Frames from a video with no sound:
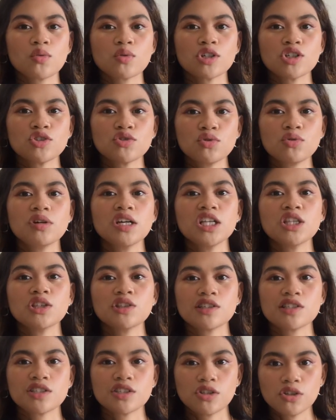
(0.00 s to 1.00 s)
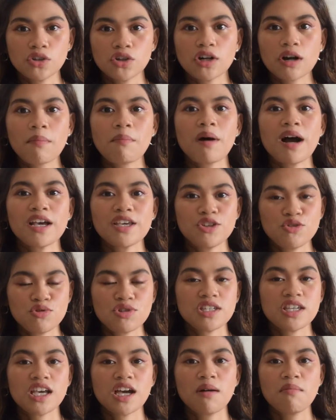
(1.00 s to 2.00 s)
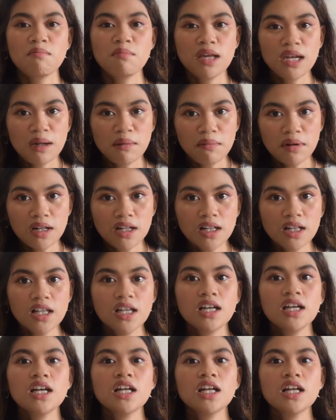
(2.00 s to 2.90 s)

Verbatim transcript: we're doing this look by using a minimal